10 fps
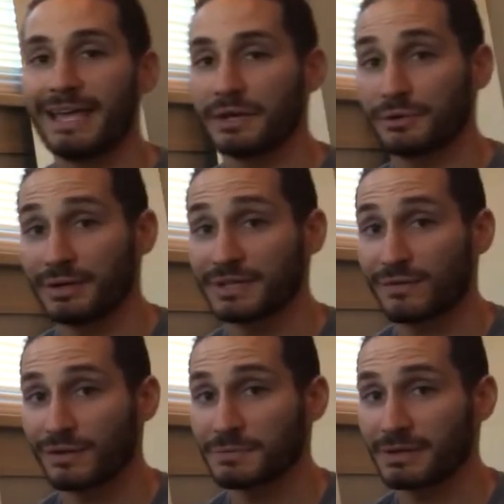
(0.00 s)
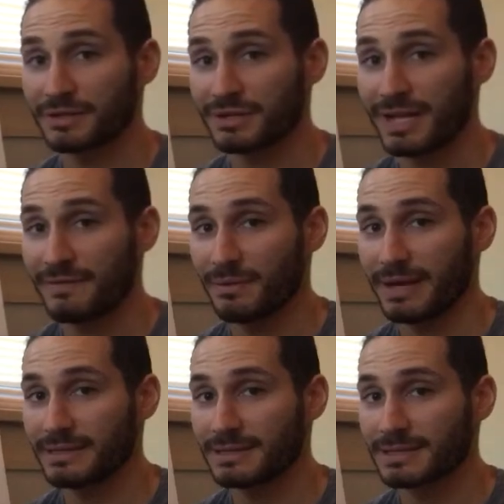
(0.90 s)
increase force production at heavy
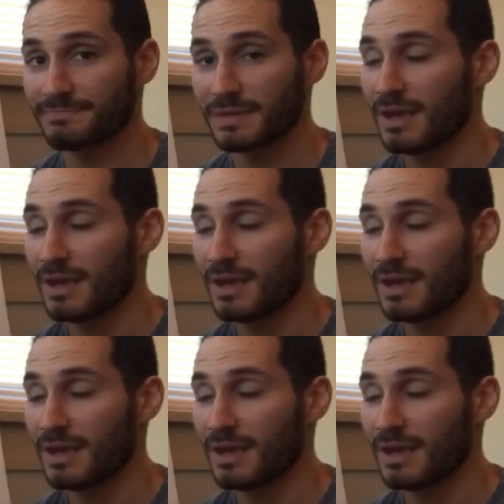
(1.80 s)
weights.